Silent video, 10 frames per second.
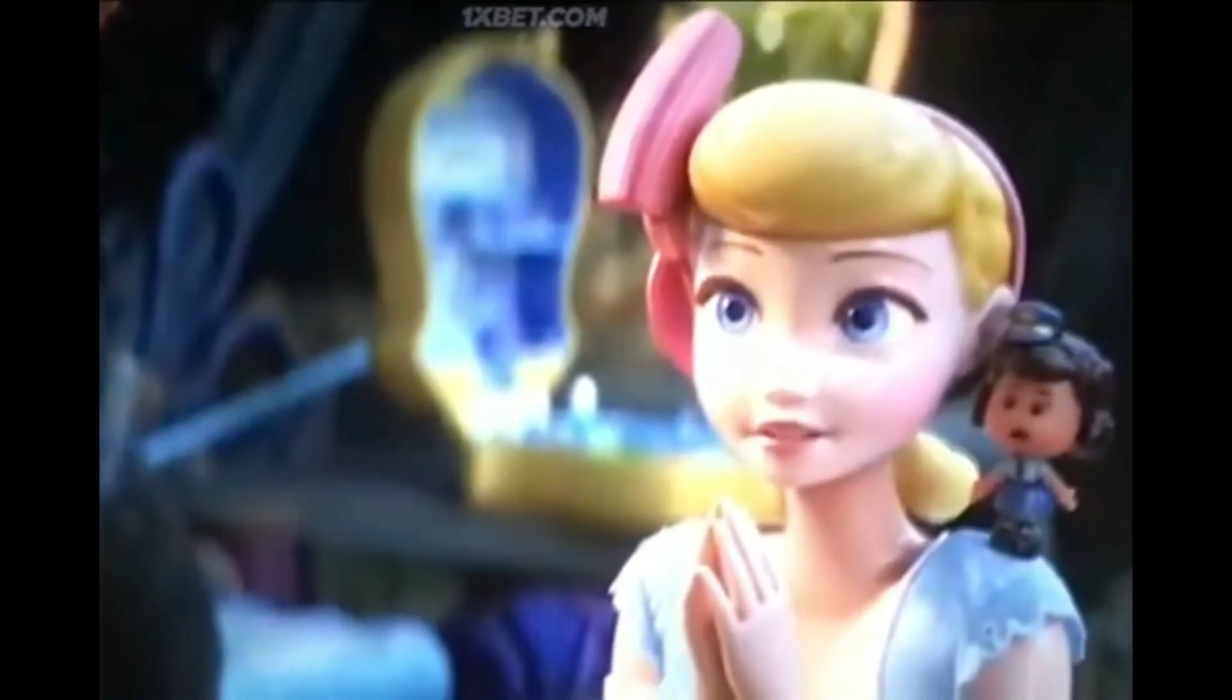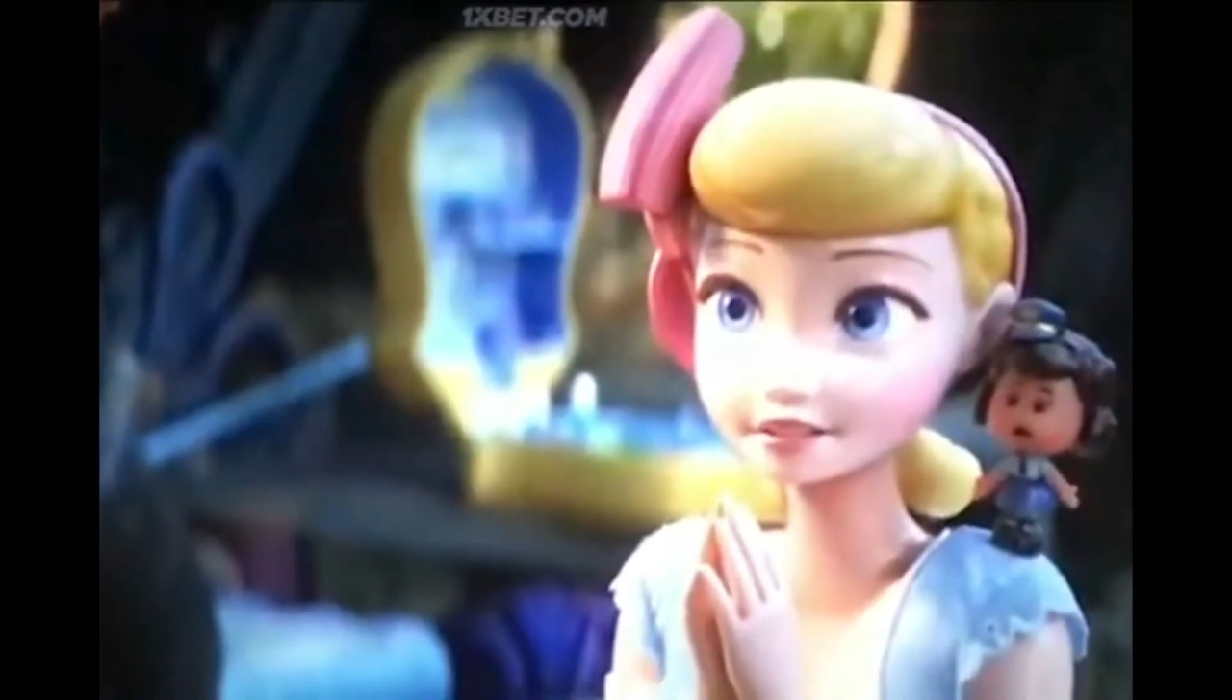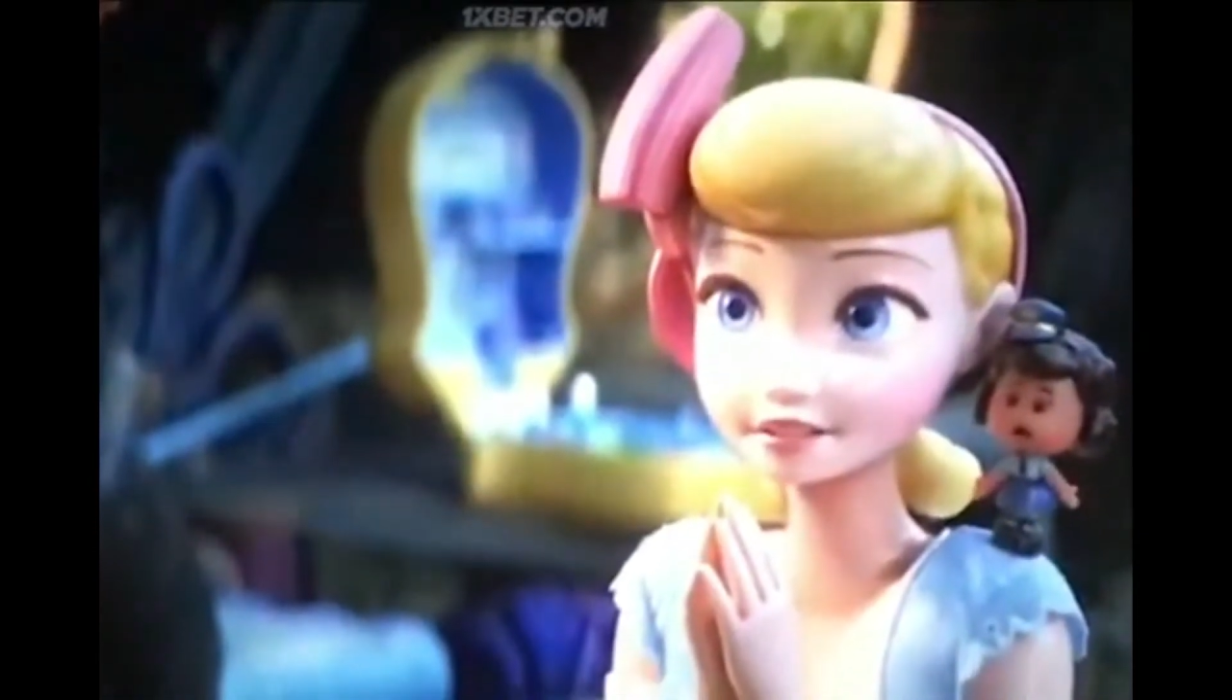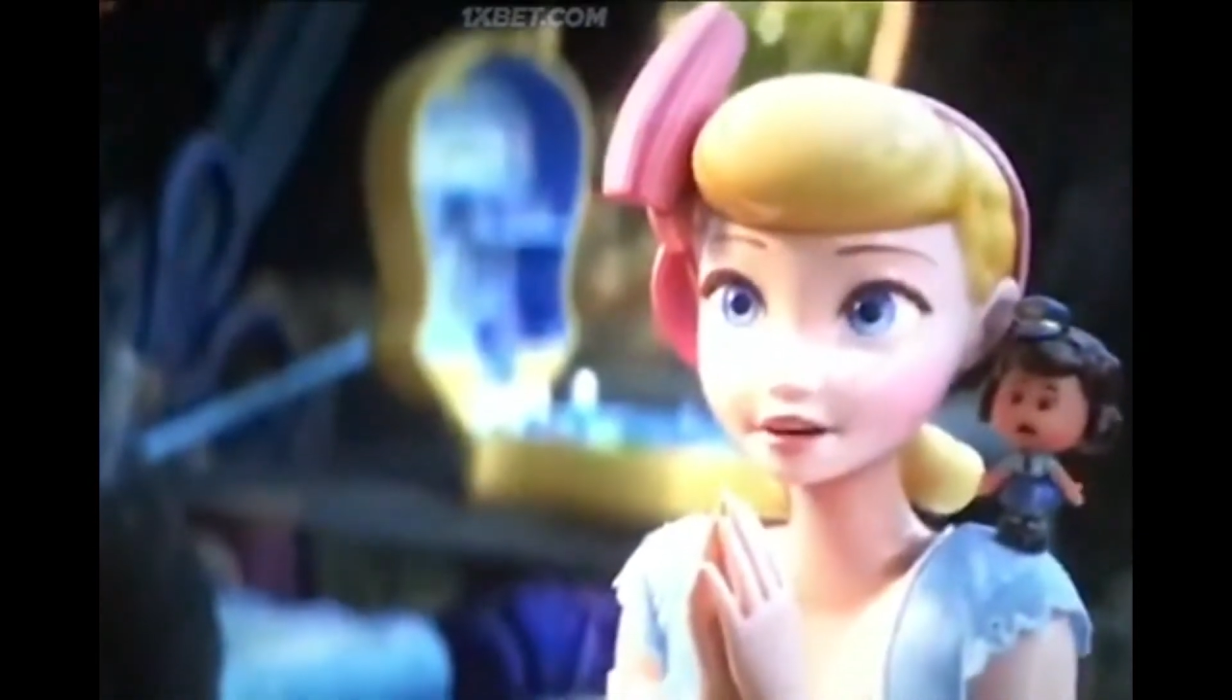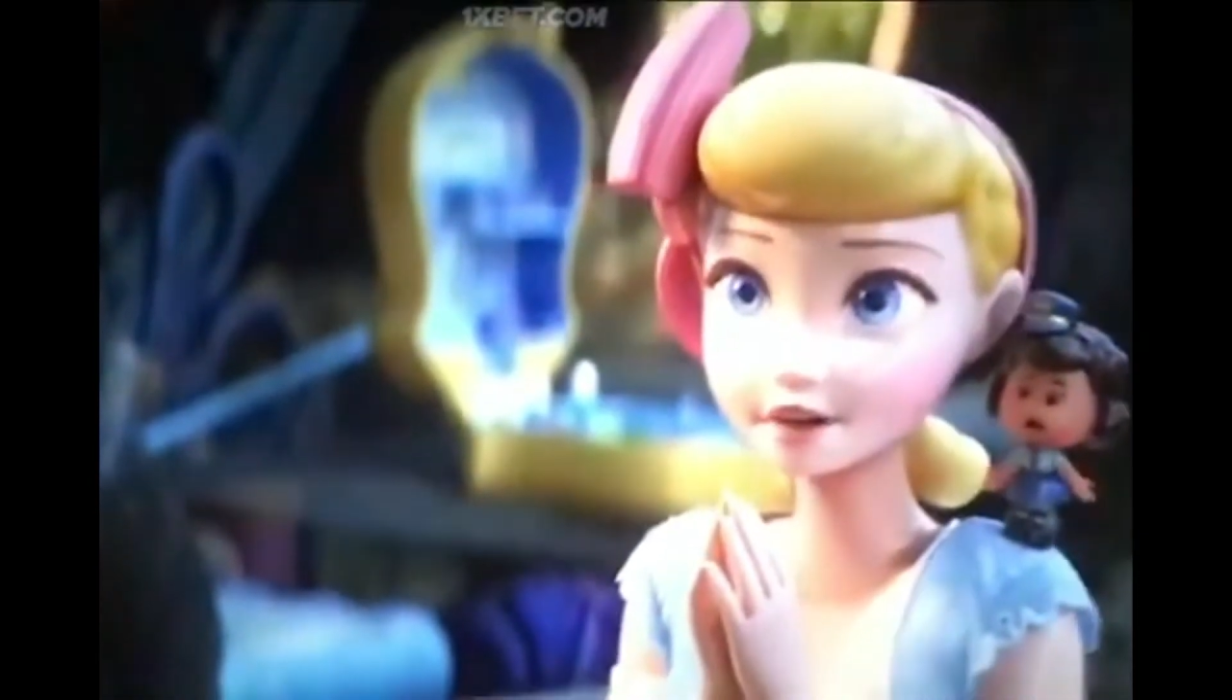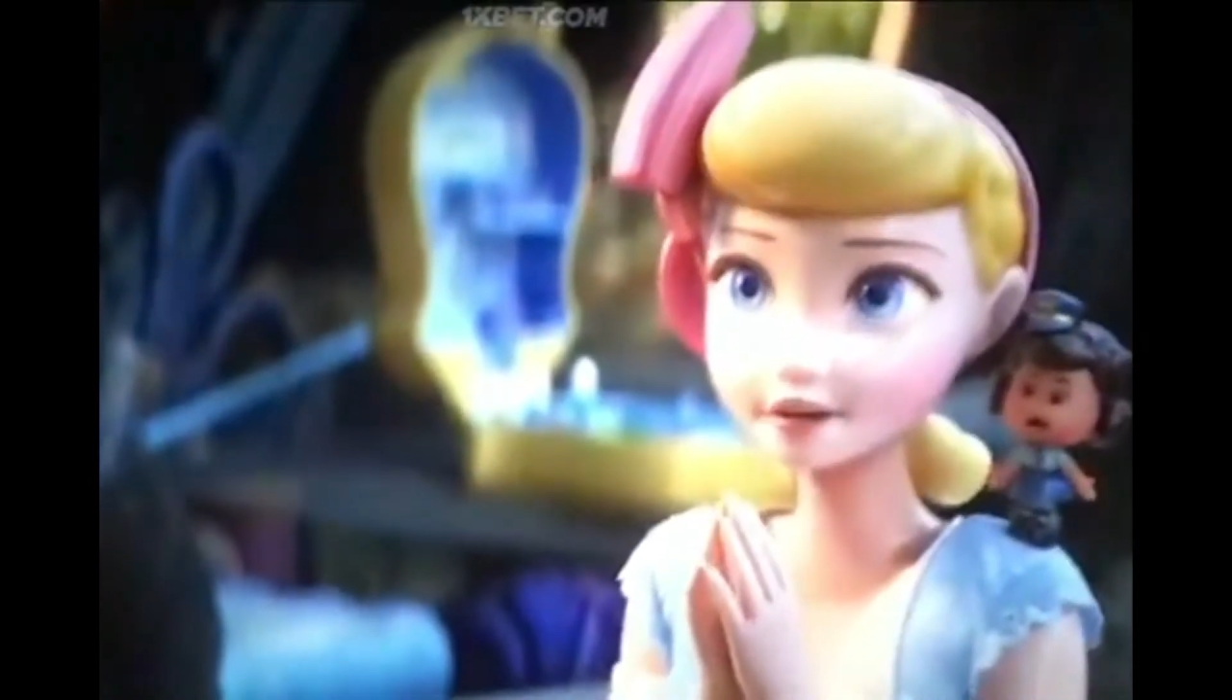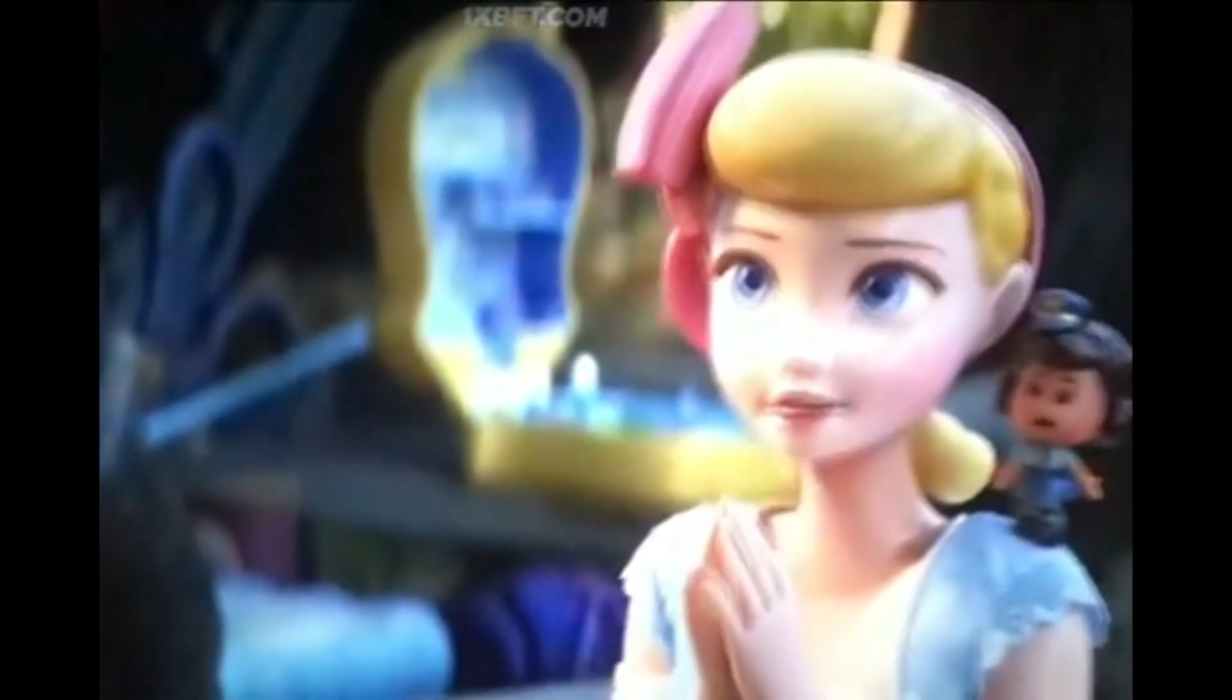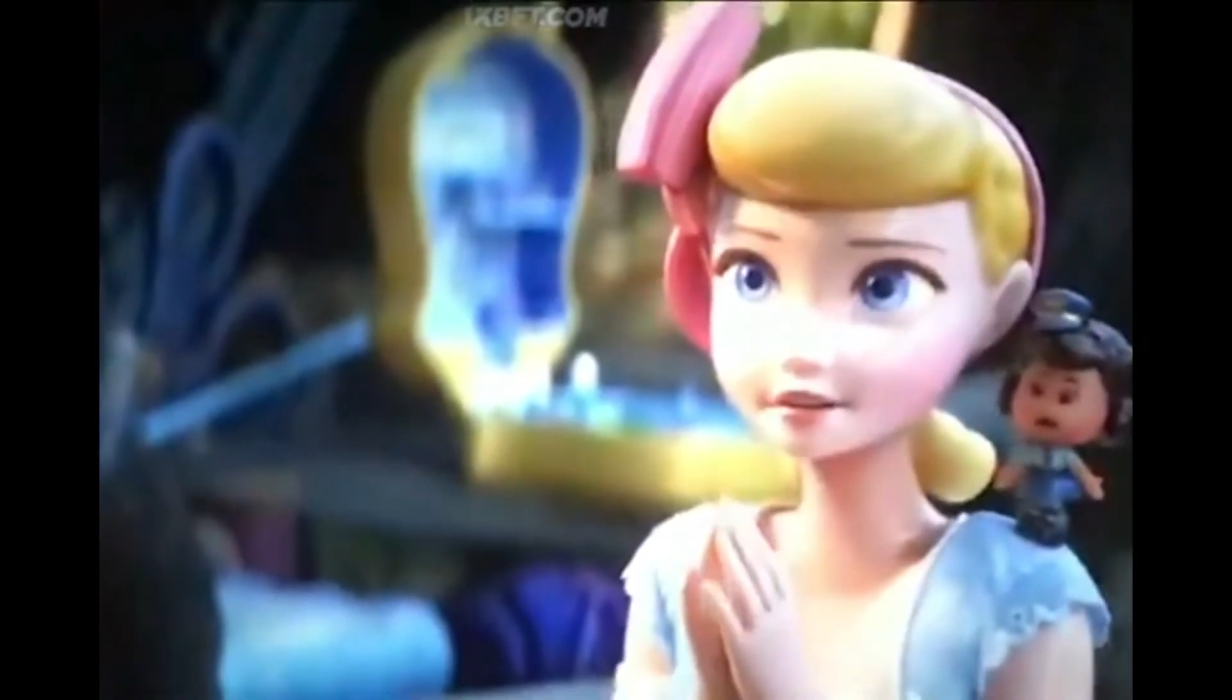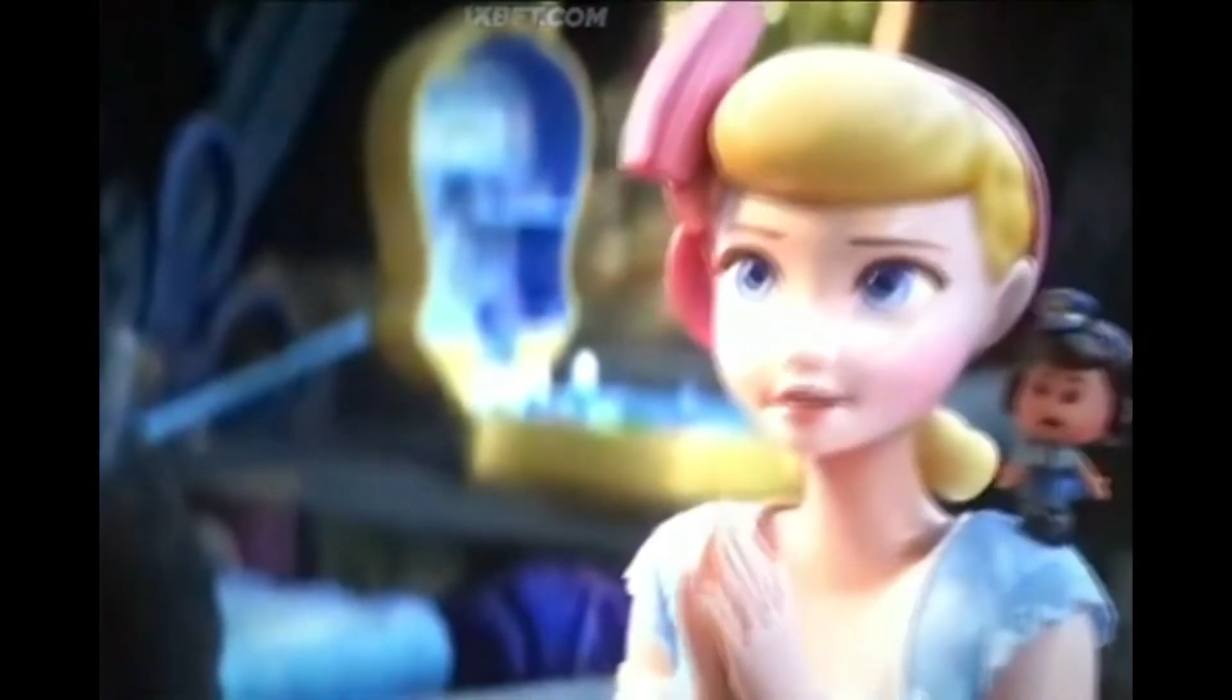Let's start